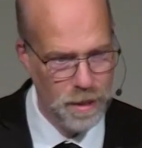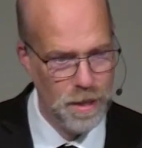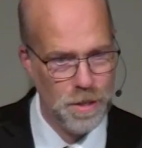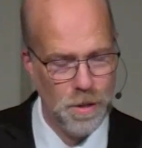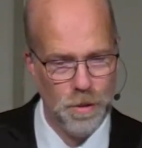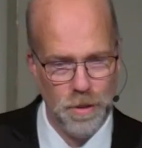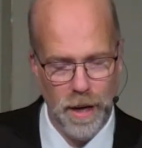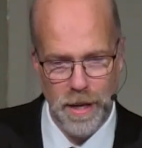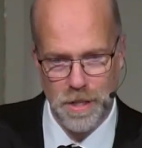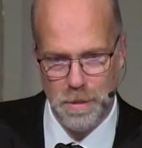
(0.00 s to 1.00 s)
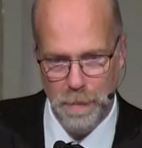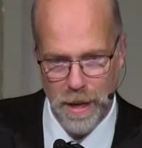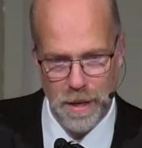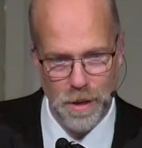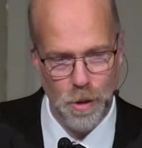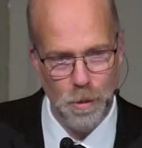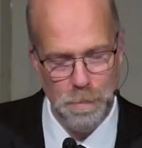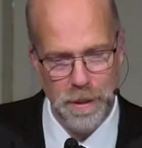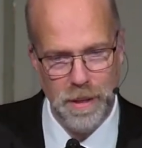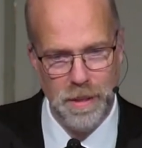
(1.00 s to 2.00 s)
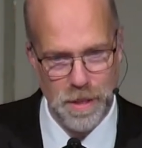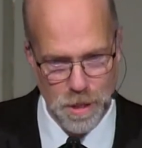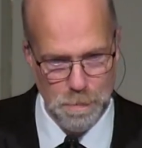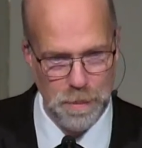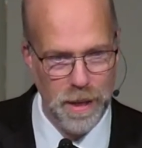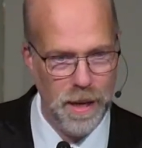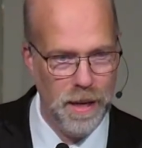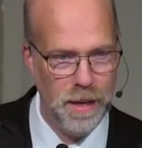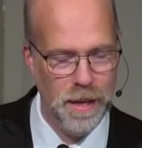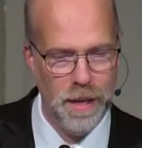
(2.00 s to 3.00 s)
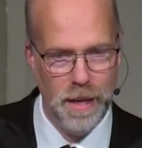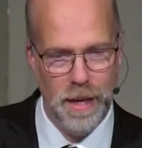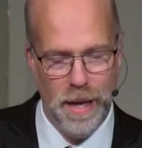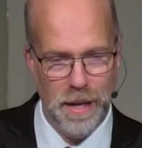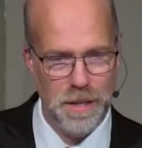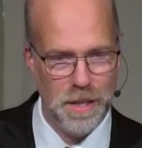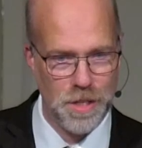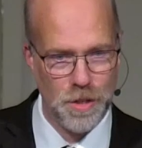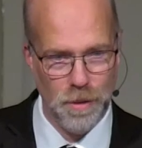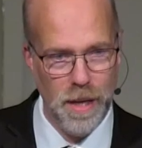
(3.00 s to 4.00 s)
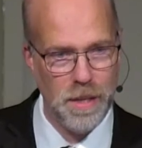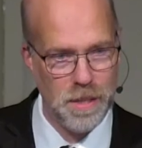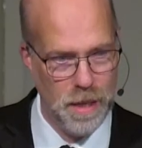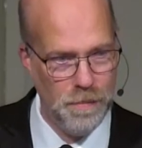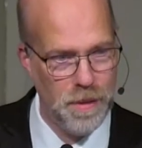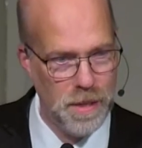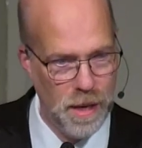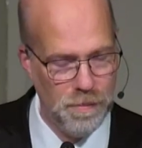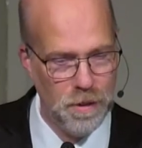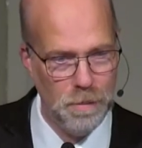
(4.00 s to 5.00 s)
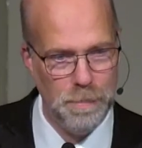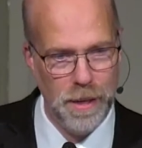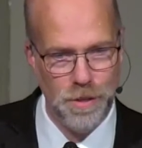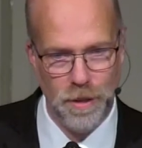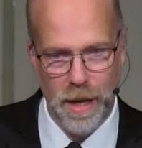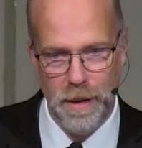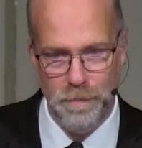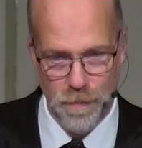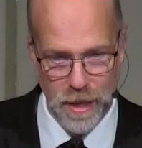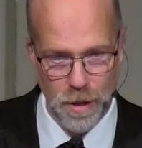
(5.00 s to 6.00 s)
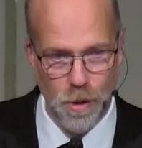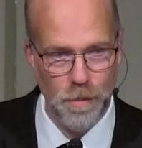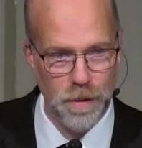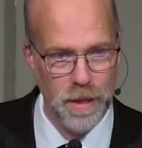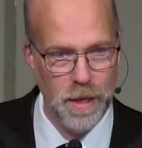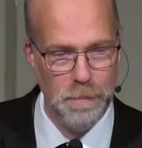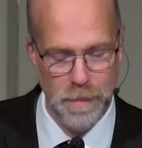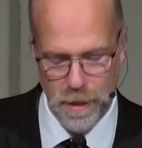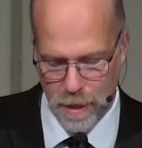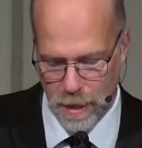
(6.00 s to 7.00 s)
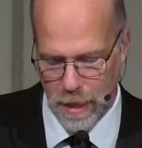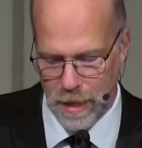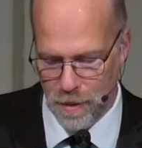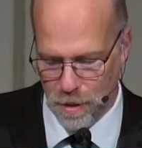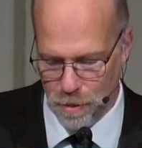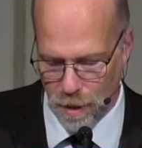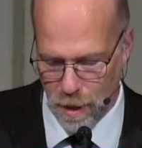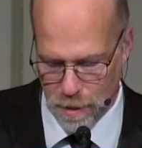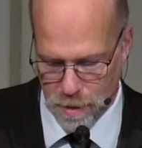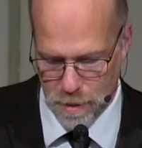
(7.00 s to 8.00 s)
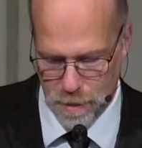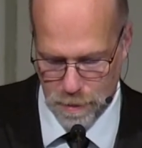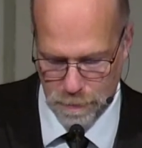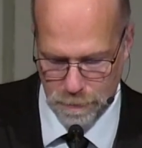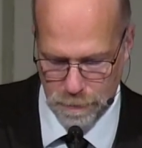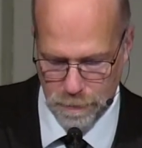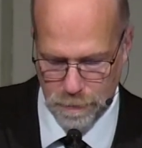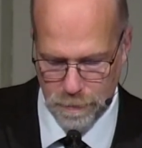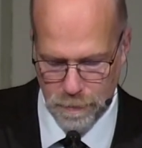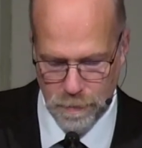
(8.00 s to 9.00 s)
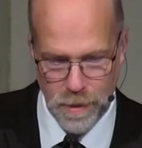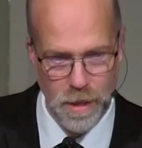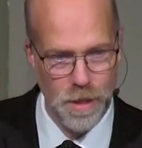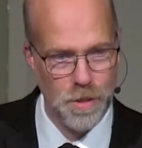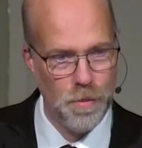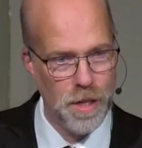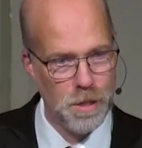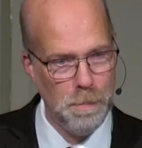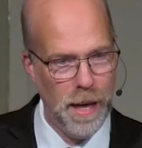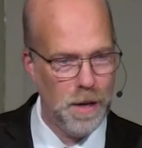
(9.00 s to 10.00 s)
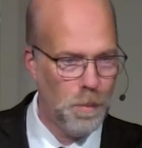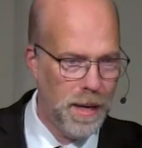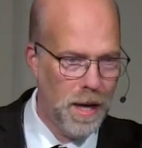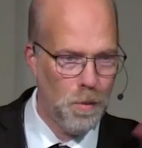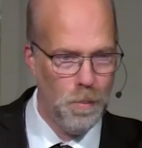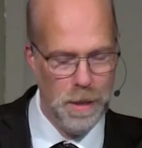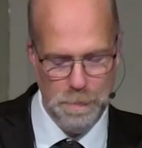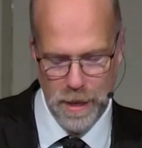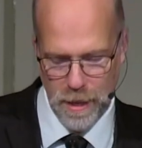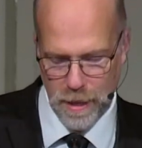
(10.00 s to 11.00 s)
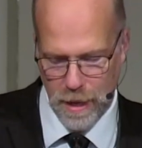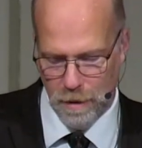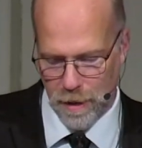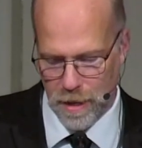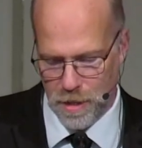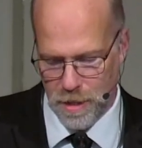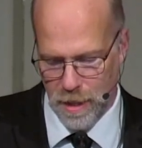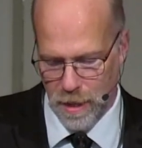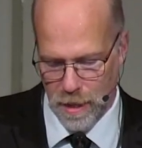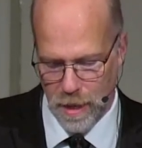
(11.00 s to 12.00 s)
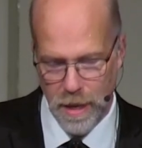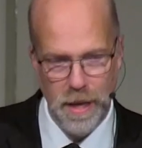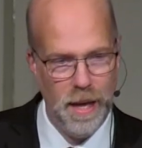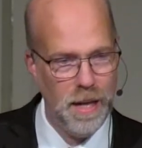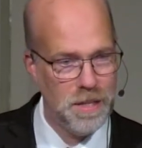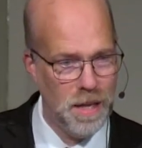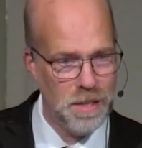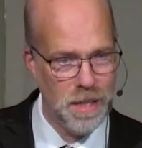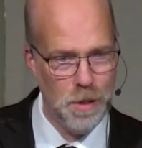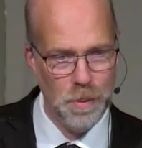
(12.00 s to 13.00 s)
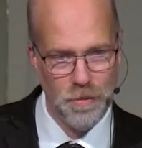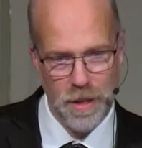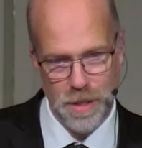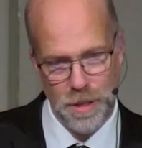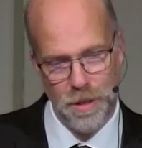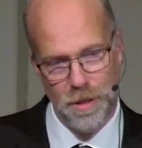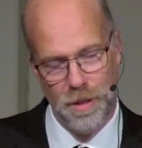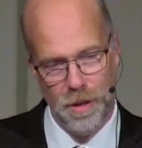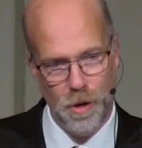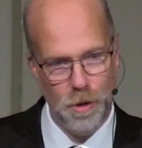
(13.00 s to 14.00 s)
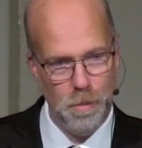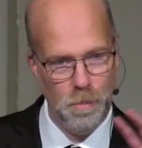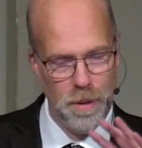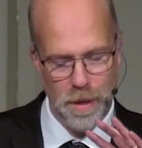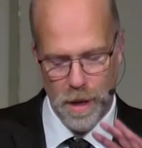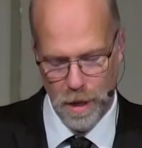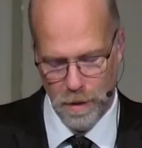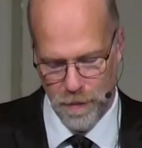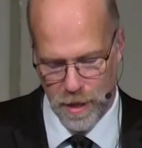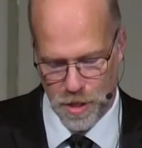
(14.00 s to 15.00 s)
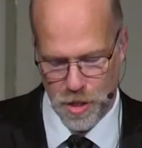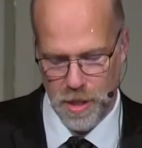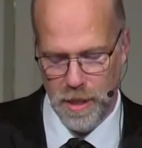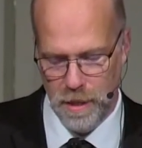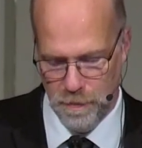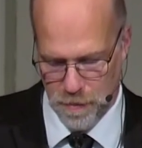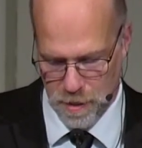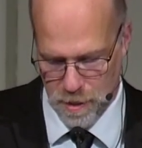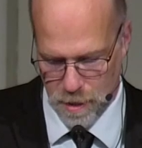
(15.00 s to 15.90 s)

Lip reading: So Christ made an open display and a disgrace of the devil by triumphing over him in the cross. So this man went out weeping, carrying seed. It says he will return home with all of his sheaves.